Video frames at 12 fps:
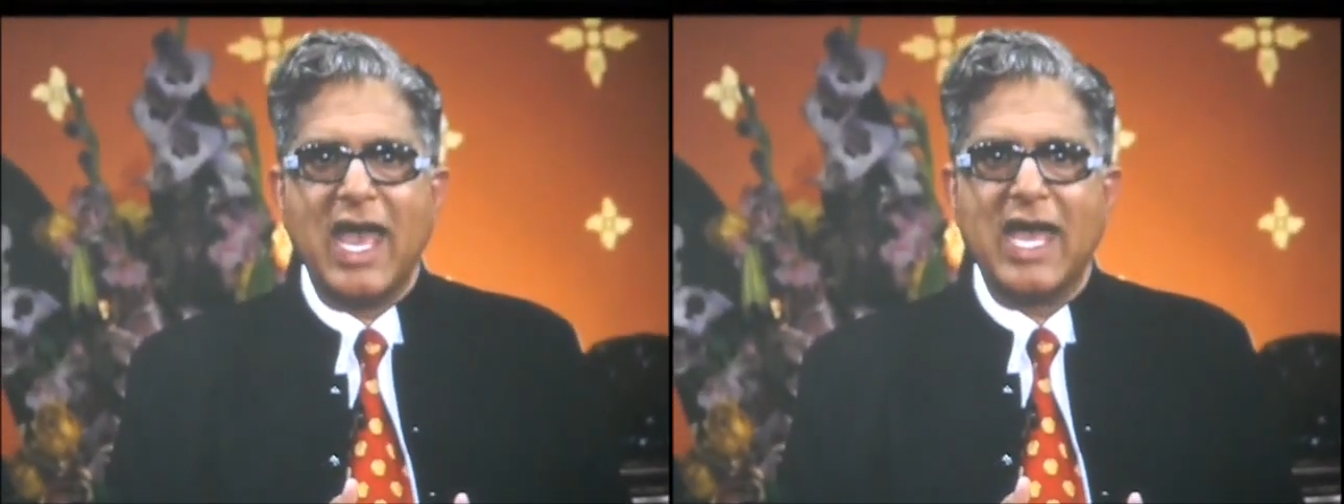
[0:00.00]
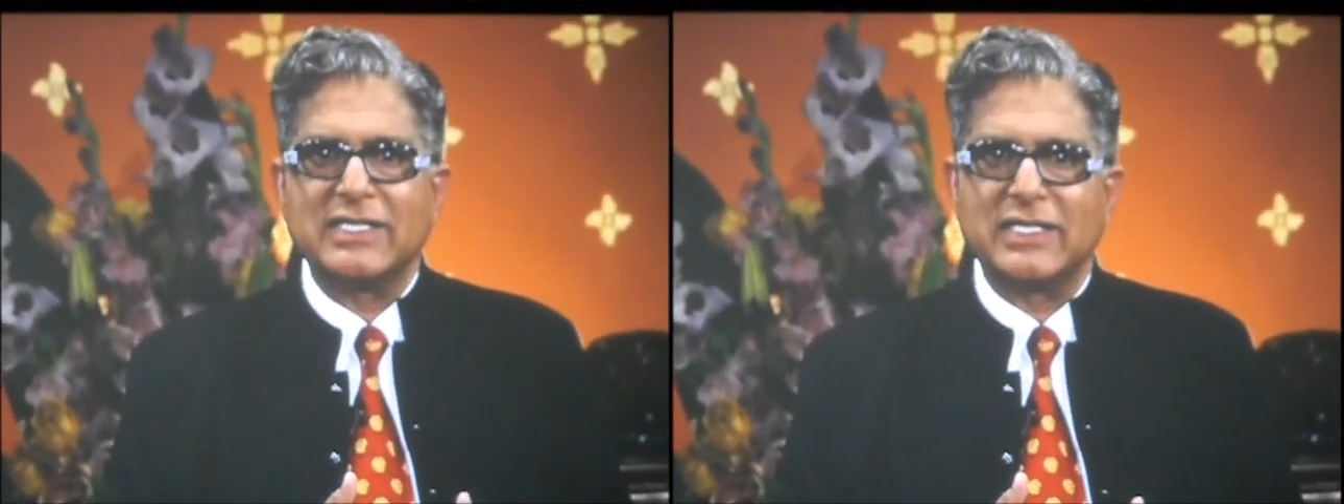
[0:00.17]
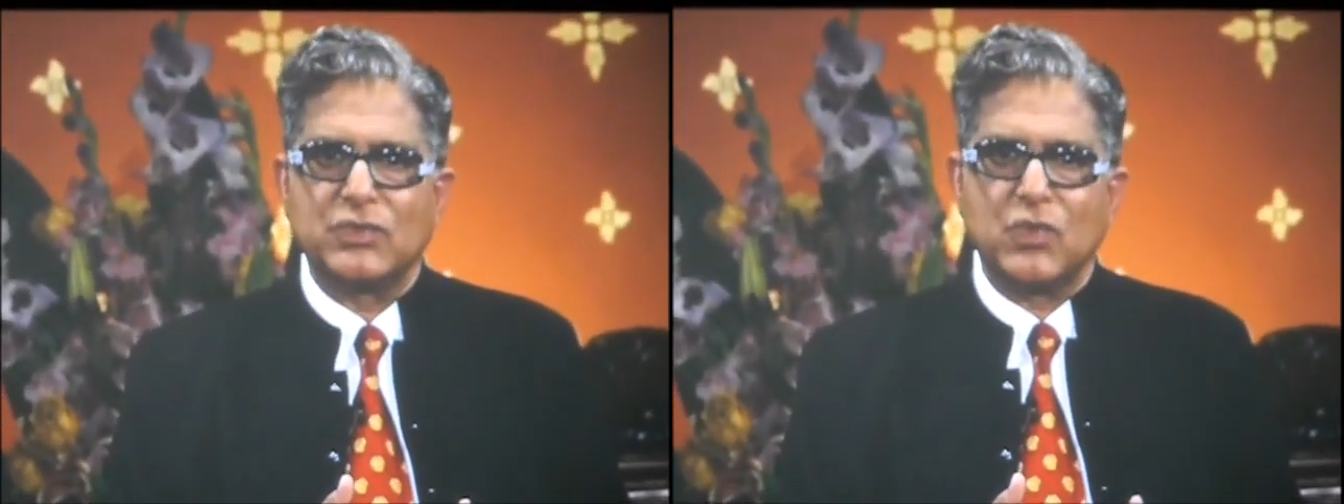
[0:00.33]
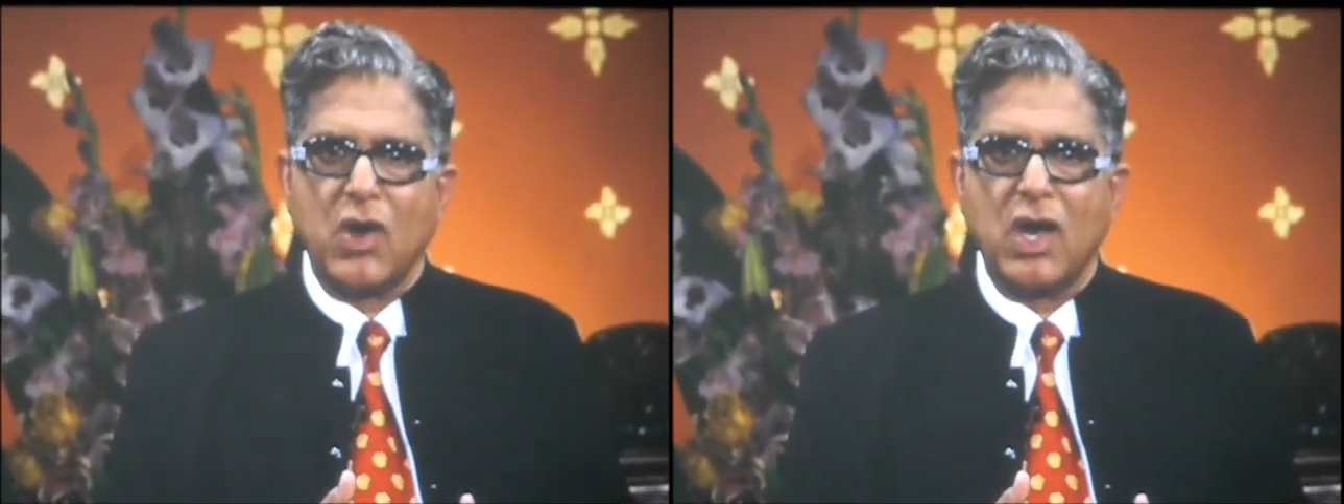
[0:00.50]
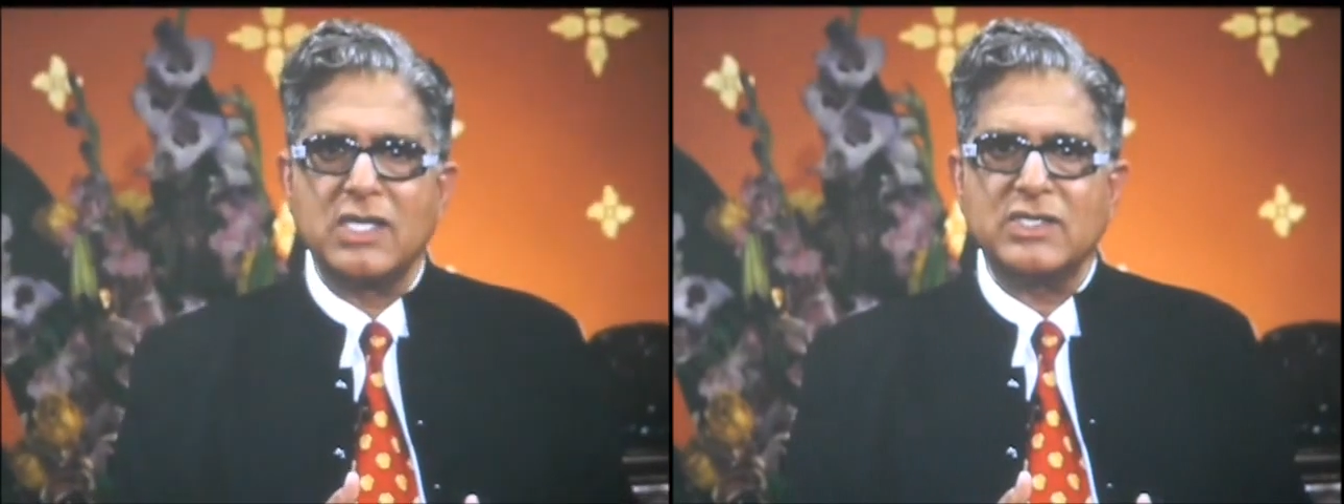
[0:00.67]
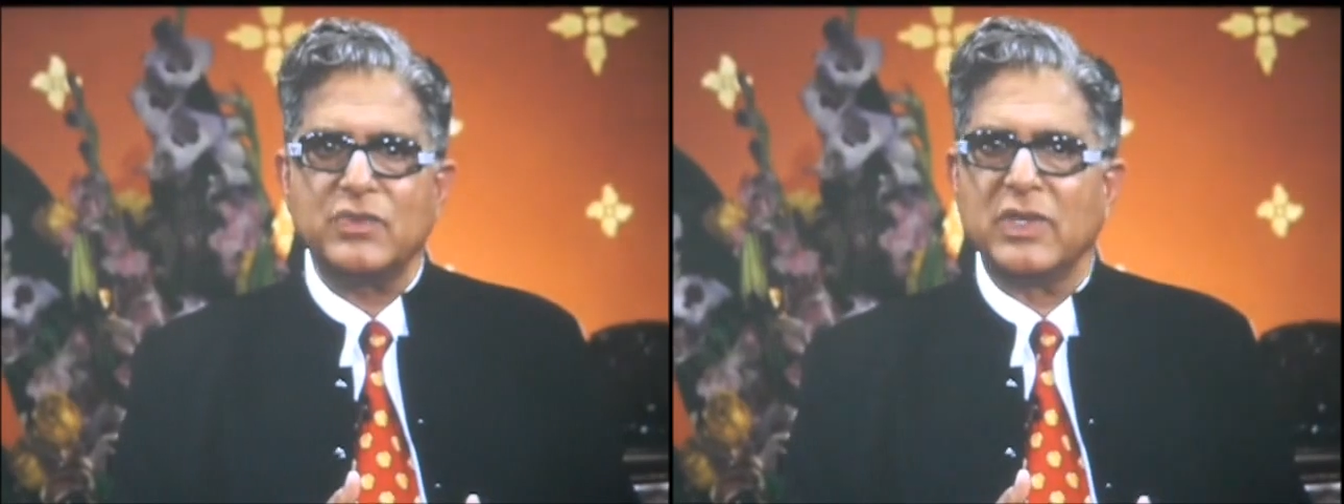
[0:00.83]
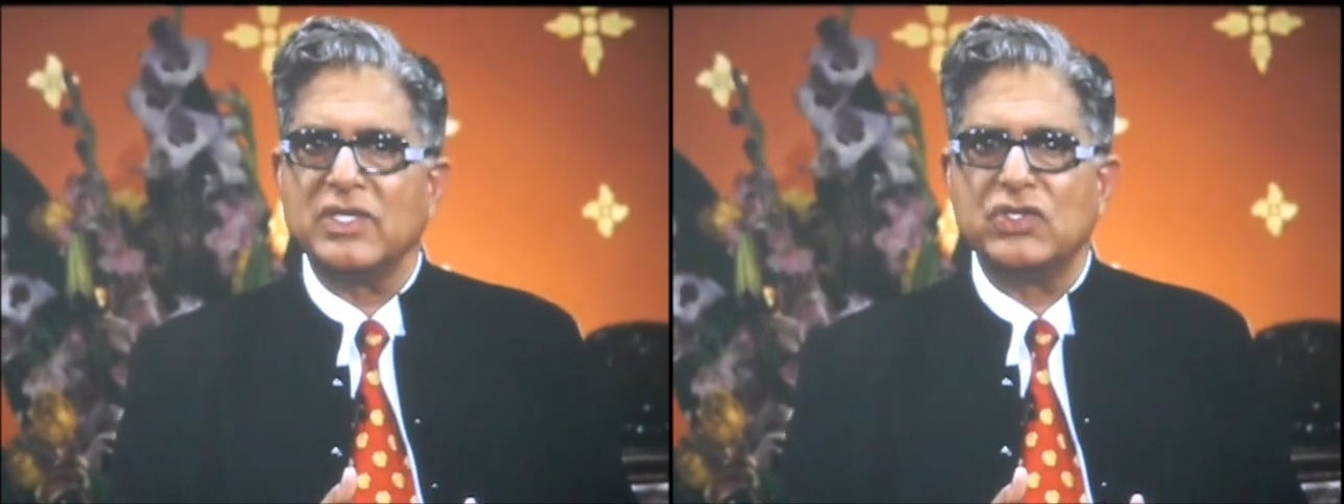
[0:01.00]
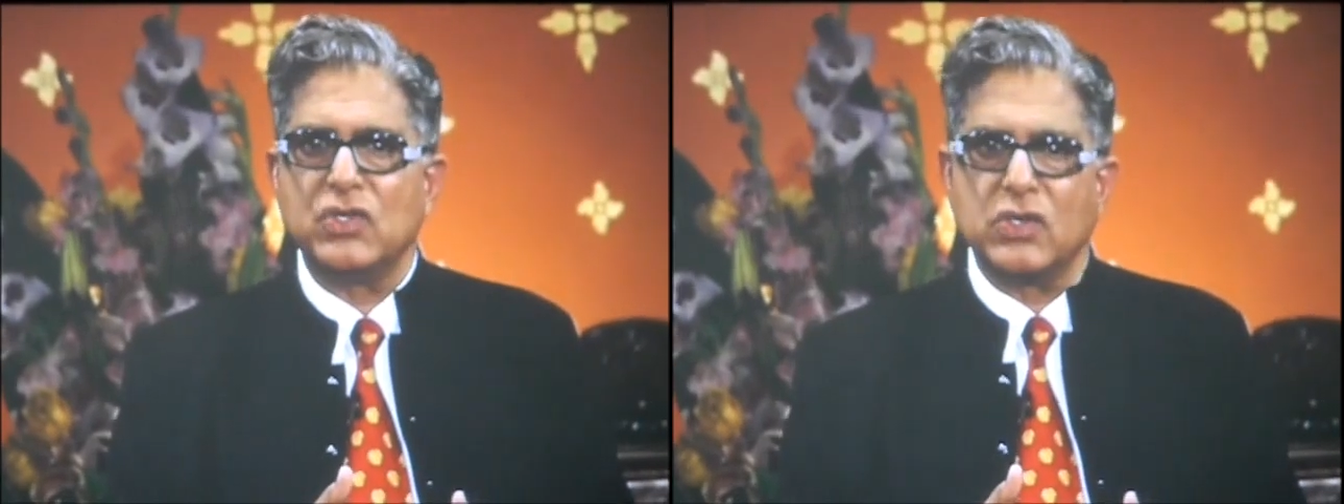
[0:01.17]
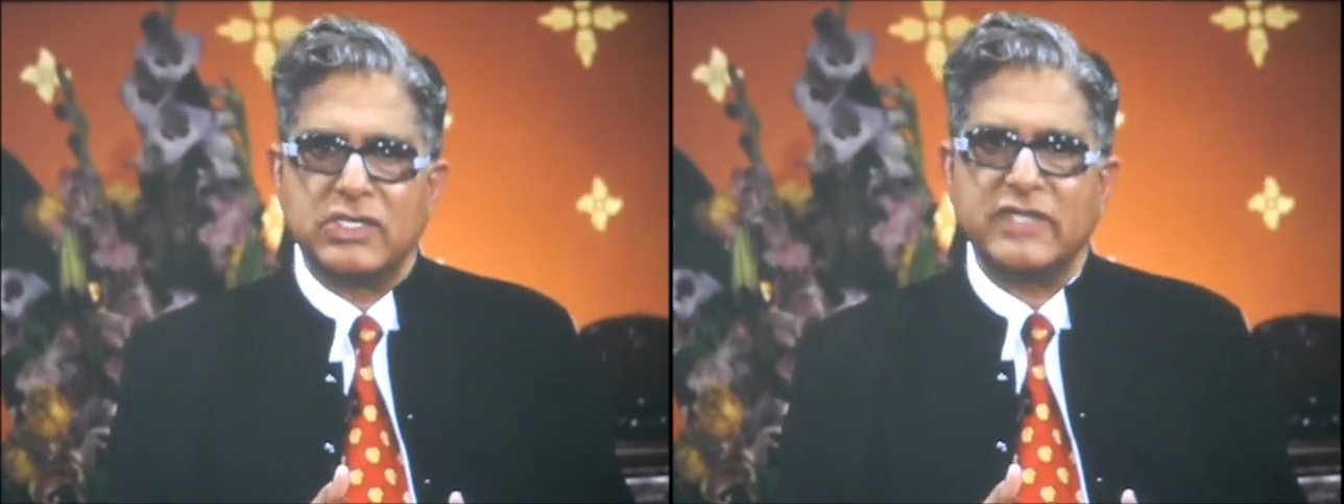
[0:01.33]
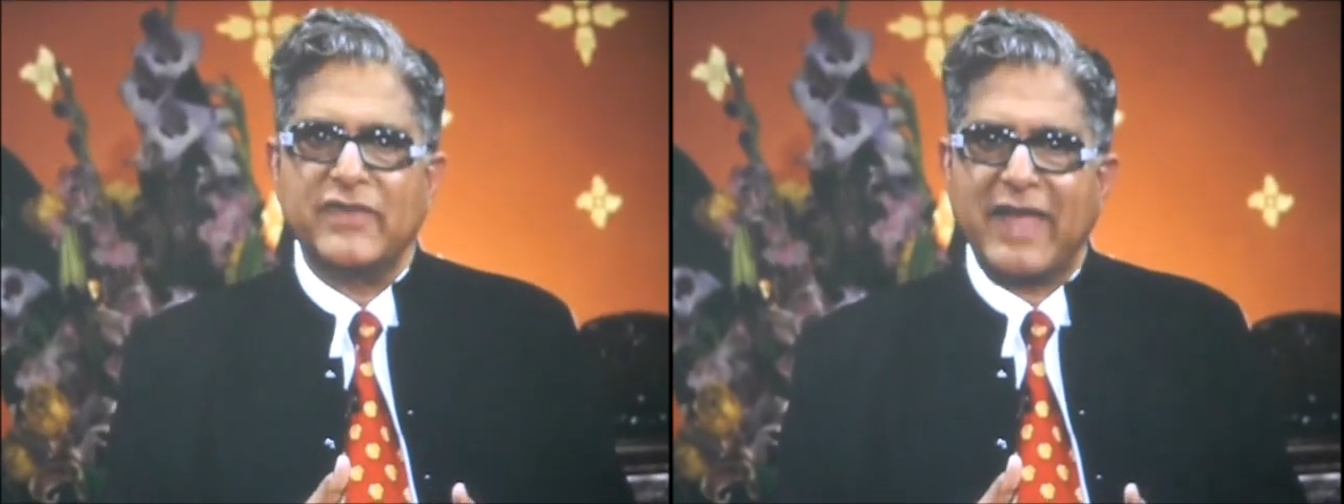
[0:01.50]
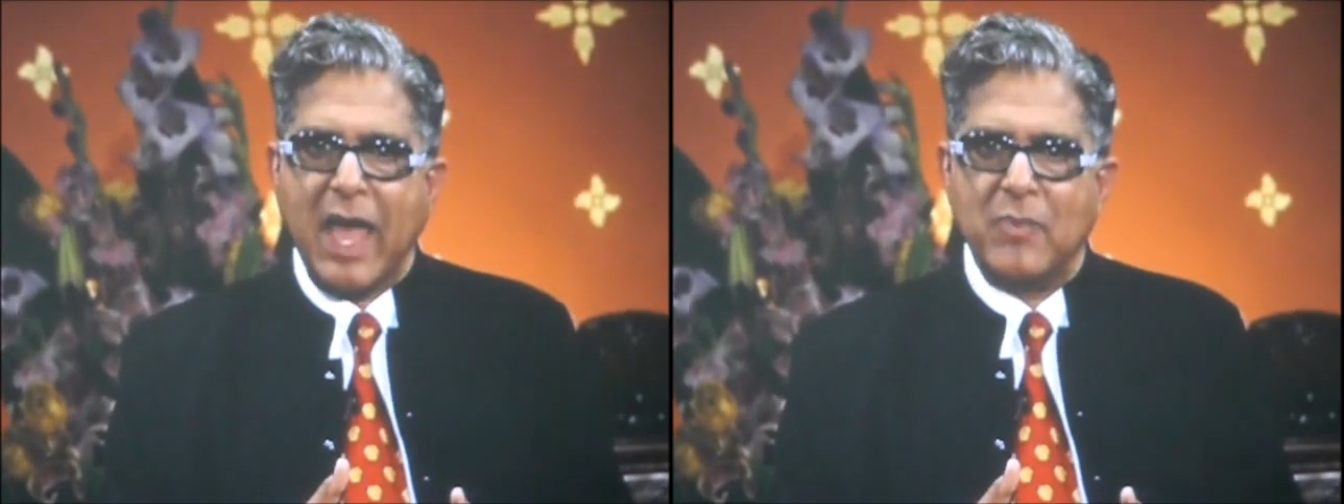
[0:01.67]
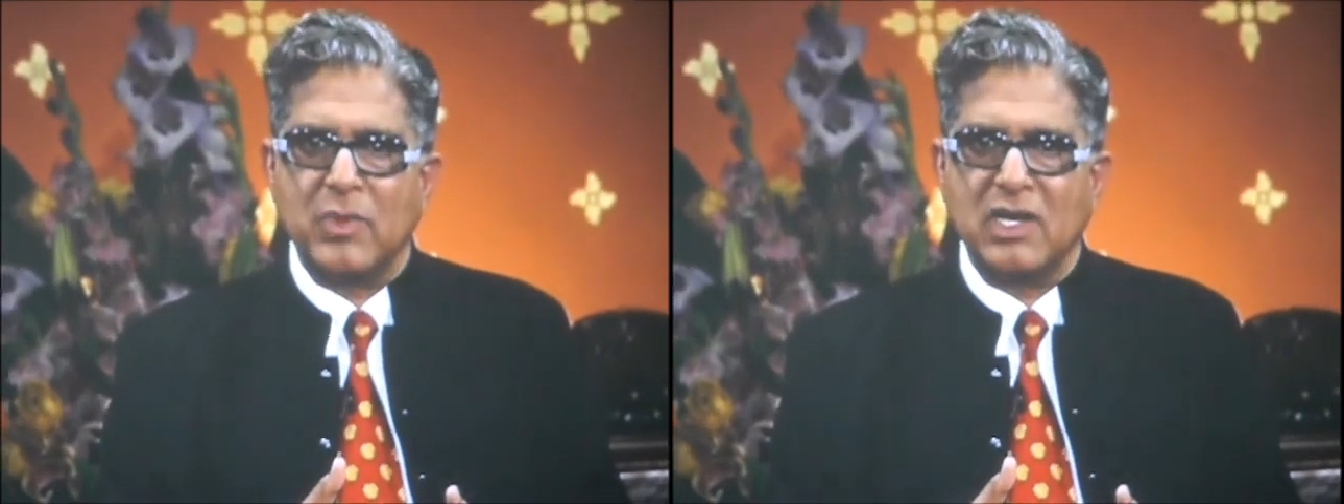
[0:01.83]
as it was when Joseph
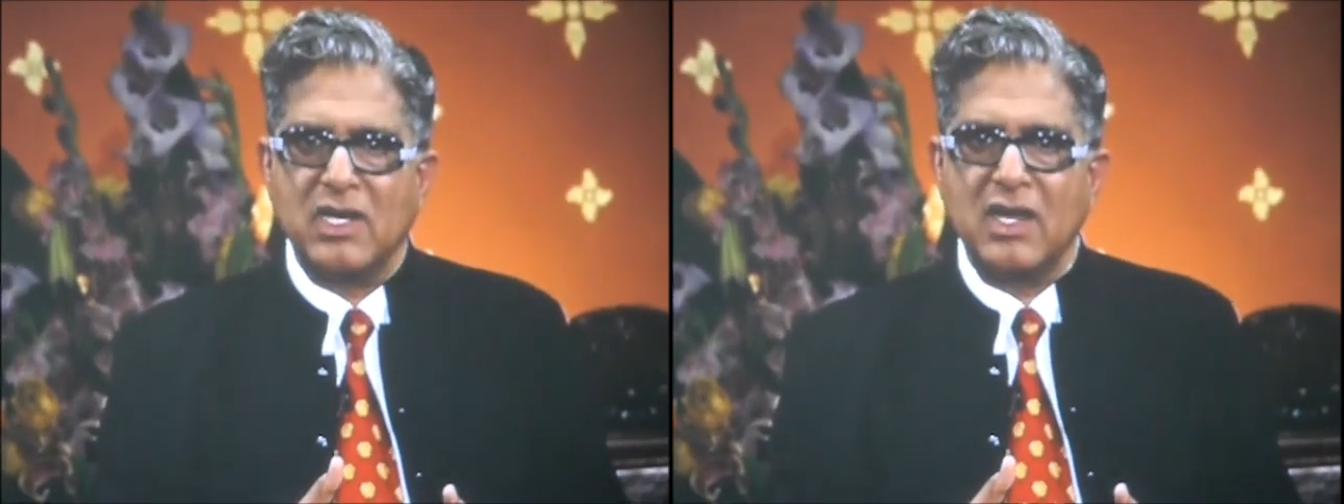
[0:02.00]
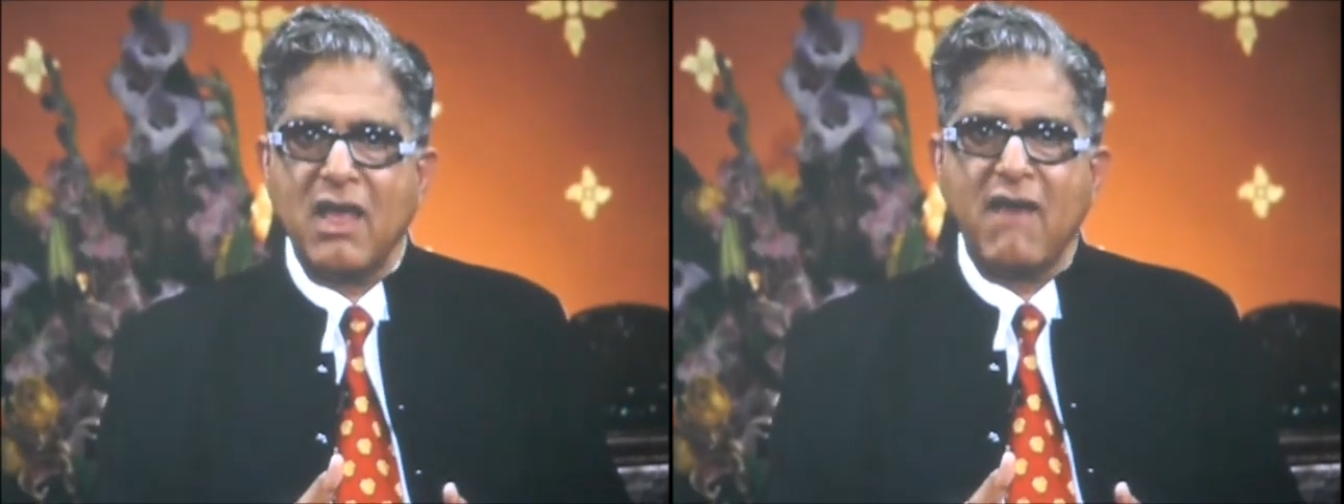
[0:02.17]
Campbell